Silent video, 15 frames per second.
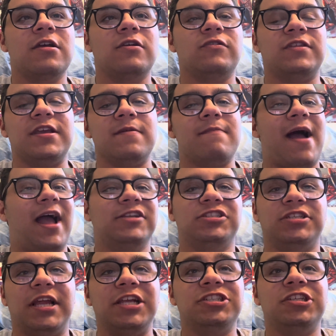The
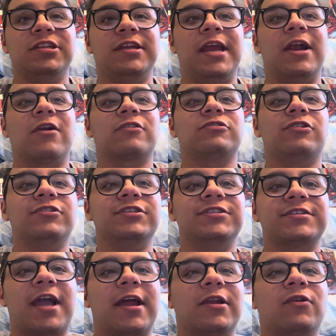imagination characters
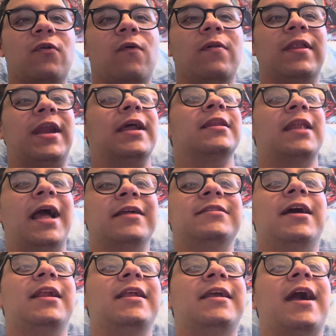is kind of cool. And I like
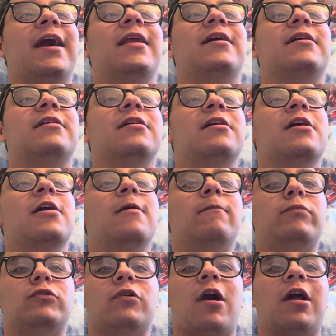that he kind of
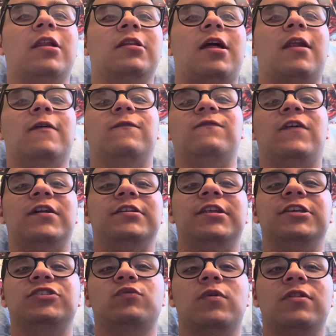brought a lot of
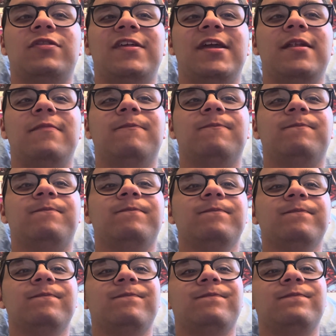funness with it.
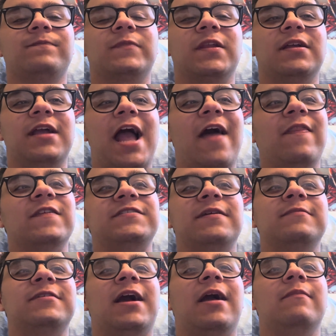At the
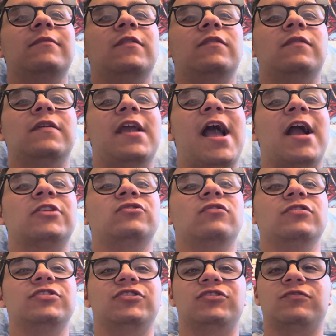same time, the
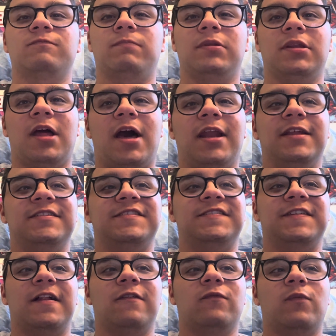actual plot
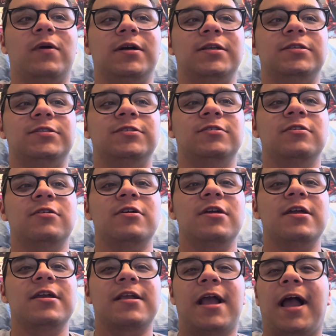itself was
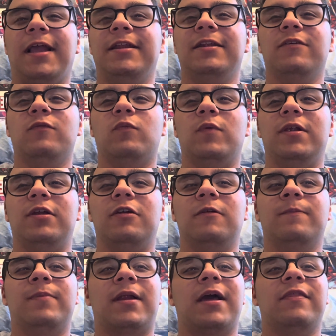kind of
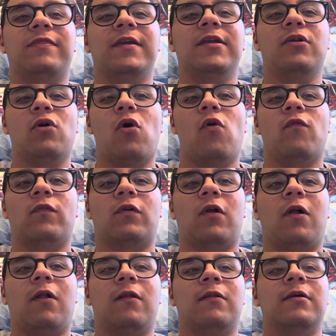weird. But I think
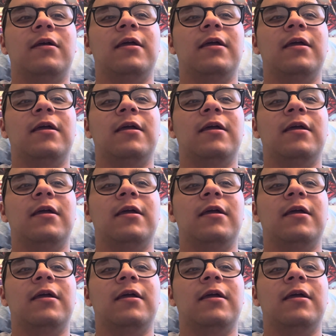overall,